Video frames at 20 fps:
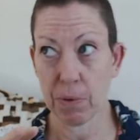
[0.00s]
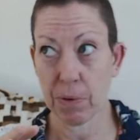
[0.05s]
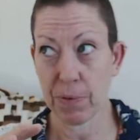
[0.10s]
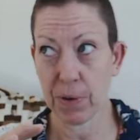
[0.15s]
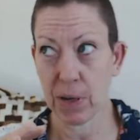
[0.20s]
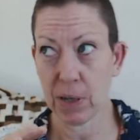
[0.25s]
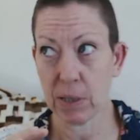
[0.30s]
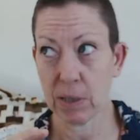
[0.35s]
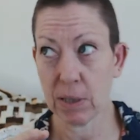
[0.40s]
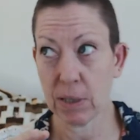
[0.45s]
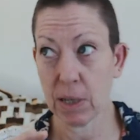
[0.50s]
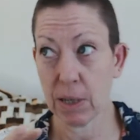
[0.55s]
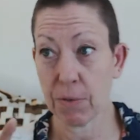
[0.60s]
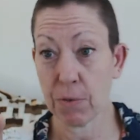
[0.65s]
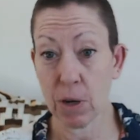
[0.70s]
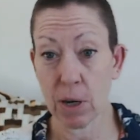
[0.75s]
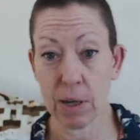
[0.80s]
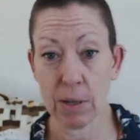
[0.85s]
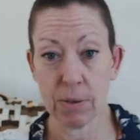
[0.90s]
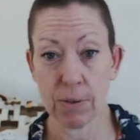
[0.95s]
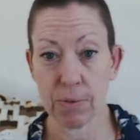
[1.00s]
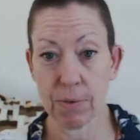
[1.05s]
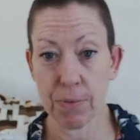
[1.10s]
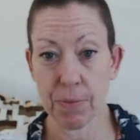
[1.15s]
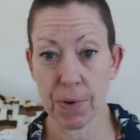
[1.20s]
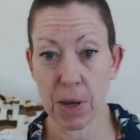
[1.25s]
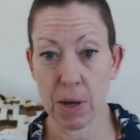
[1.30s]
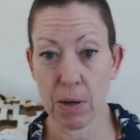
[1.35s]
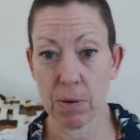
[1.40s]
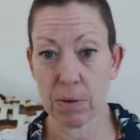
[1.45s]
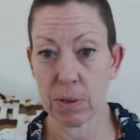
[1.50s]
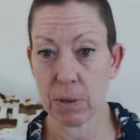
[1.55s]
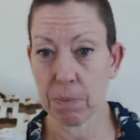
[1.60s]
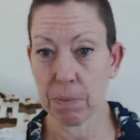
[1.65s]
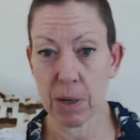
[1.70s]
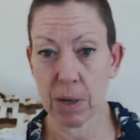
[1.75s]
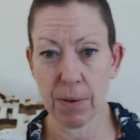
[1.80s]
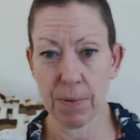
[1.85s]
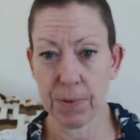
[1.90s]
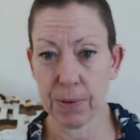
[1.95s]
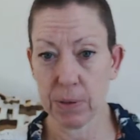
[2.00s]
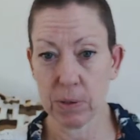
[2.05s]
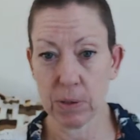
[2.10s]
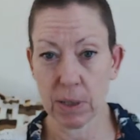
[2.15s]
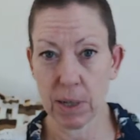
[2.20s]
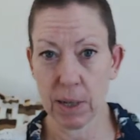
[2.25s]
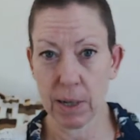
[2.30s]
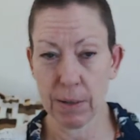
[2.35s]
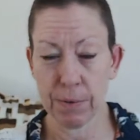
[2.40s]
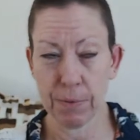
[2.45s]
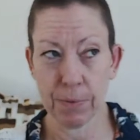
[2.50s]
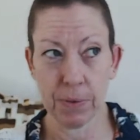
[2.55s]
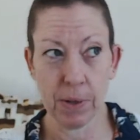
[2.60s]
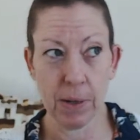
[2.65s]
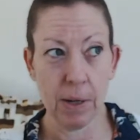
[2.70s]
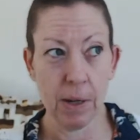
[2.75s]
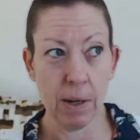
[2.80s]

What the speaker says: If I see they've got loads of reviews, I'm like, I feel safe.